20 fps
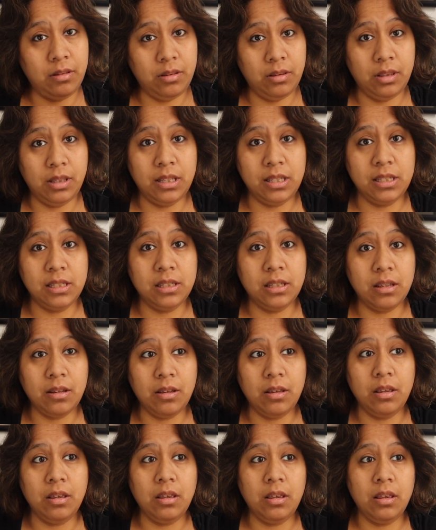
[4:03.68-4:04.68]
This is
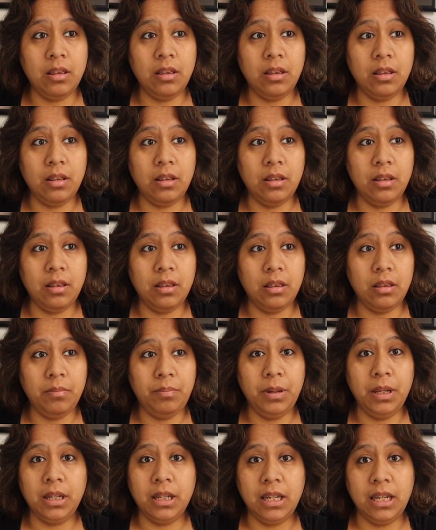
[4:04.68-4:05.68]
the
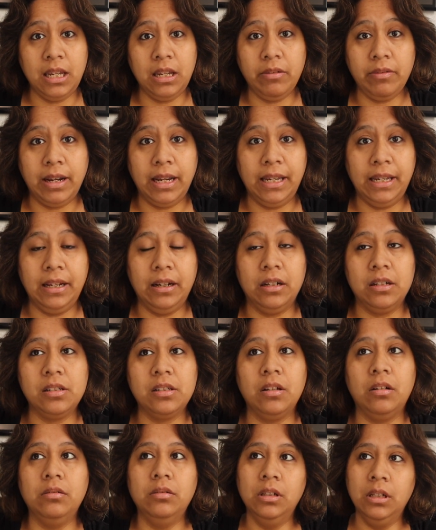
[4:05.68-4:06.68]
big key right here.
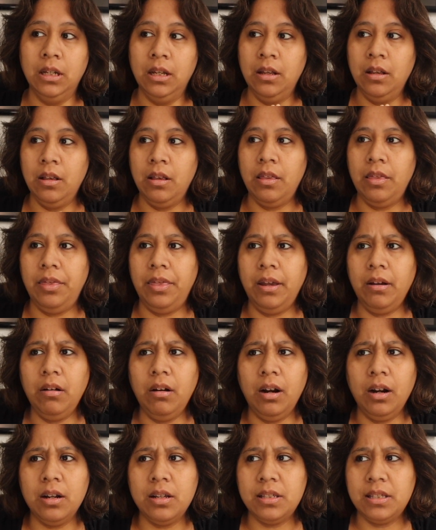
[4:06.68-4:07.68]
So there
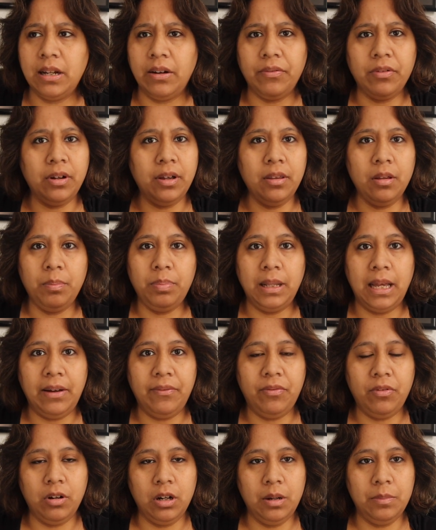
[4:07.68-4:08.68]
are several other
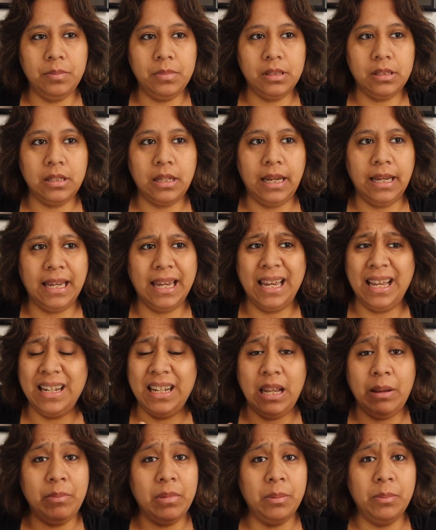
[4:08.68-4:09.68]
platforms. I can't
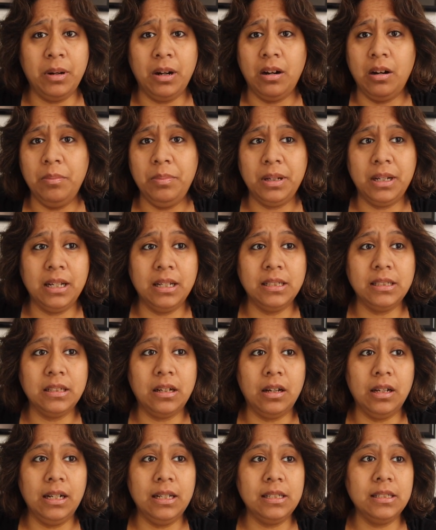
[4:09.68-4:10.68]
name them all because
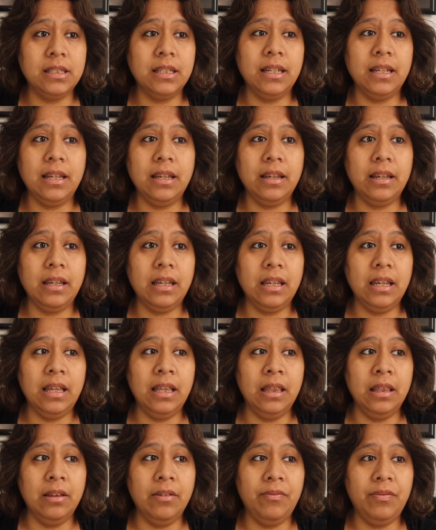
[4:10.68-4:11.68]
honestly,
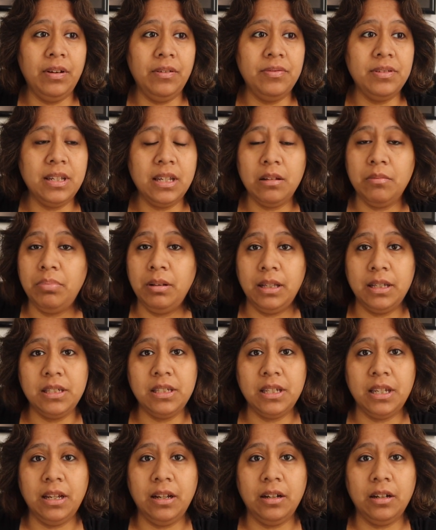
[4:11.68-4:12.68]
in the 15
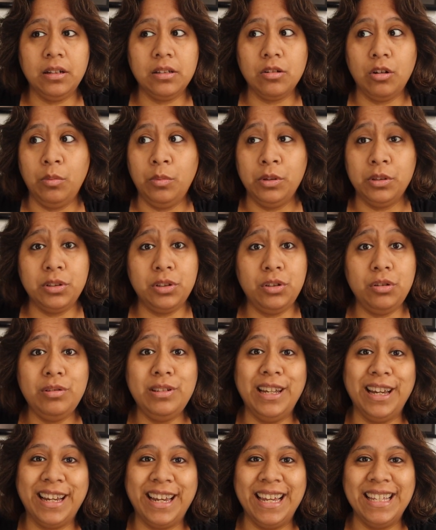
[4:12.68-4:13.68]
plus years, almost 2
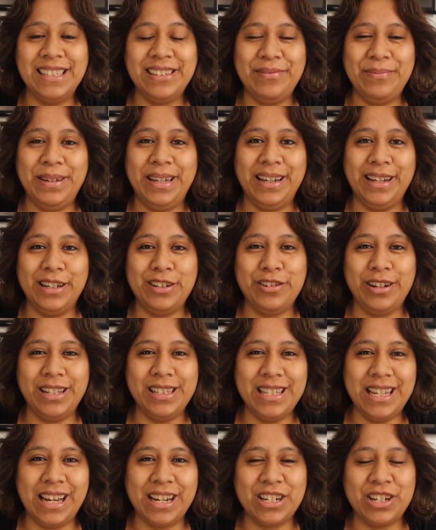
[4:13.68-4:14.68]
decades of being a
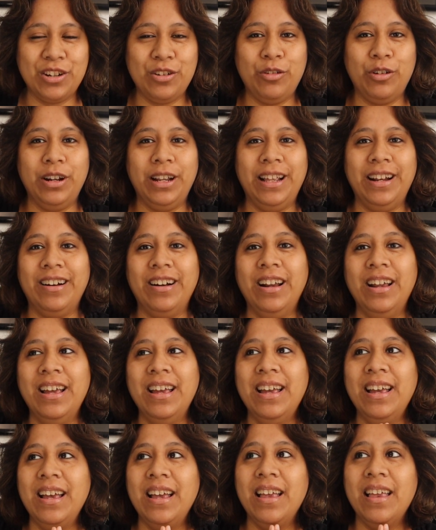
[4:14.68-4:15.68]
transaction coordinator,
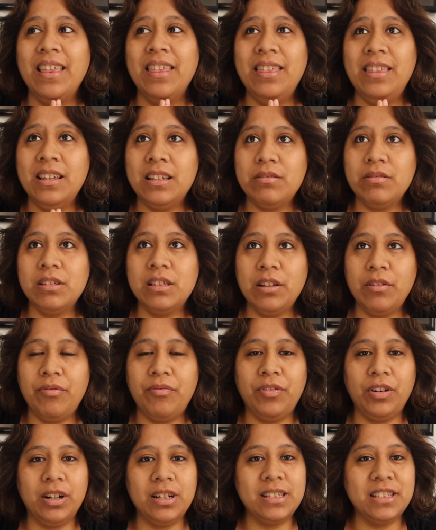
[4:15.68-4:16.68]
this was the
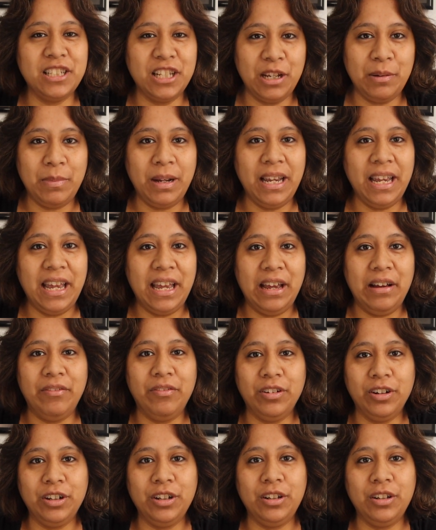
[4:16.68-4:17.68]
first time I
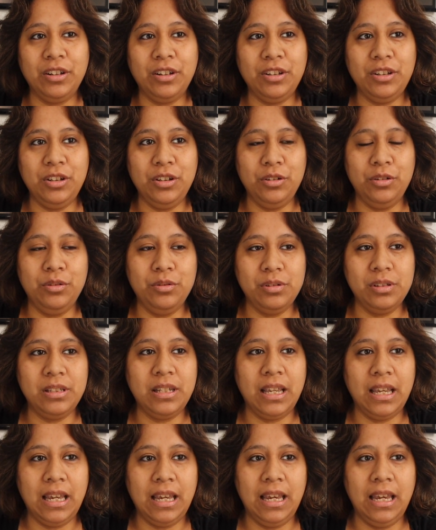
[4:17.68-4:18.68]
ever used
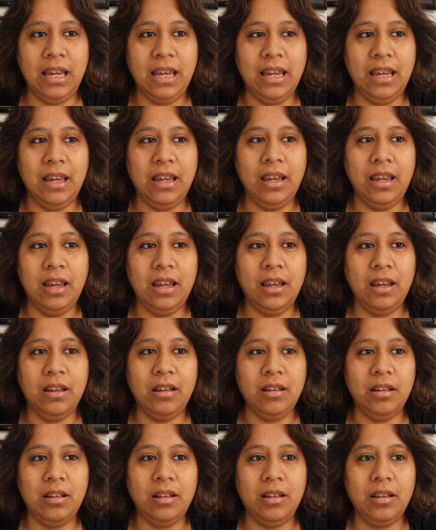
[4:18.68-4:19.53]
a